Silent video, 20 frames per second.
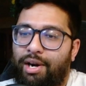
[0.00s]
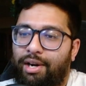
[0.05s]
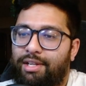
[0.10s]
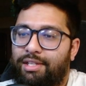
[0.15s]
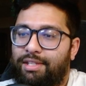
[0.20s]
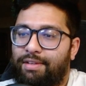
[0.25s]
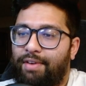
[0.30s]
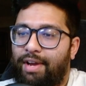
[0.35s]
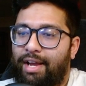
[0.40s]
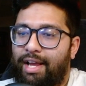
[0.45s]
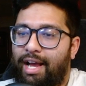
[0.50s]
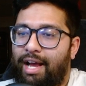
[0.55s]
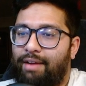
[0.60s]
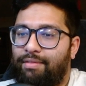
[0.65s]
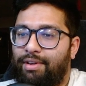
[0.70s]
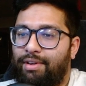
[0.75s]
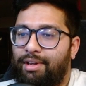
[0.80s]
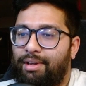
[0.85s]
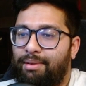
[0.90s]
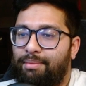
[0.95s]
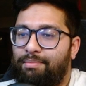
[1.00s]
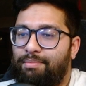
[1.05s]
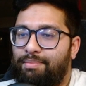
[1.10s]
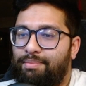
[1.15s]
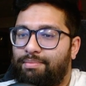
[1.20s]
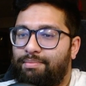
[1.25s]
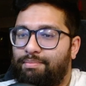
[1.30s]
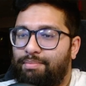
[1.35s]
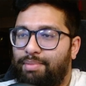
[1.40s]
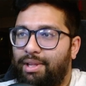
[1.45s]
because if I have a
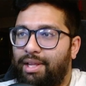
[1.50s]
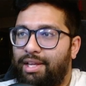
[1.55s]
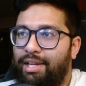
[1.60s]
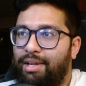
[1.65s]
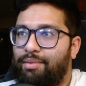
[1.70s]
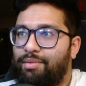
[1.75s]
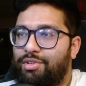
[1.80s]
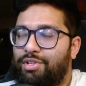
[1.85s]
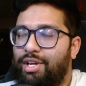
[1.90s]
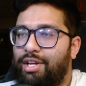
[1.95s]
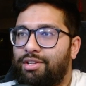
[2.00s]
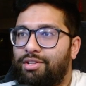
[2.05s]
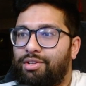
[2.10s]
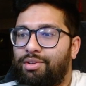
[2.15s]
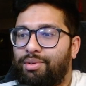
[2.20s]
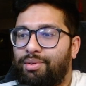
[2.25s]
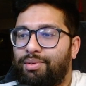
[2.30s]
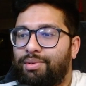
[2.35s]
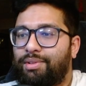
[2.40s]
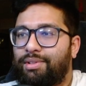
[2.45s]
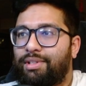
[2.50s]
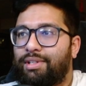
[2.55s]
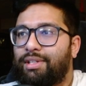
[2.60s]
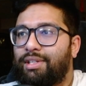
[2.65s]
plating, which I do,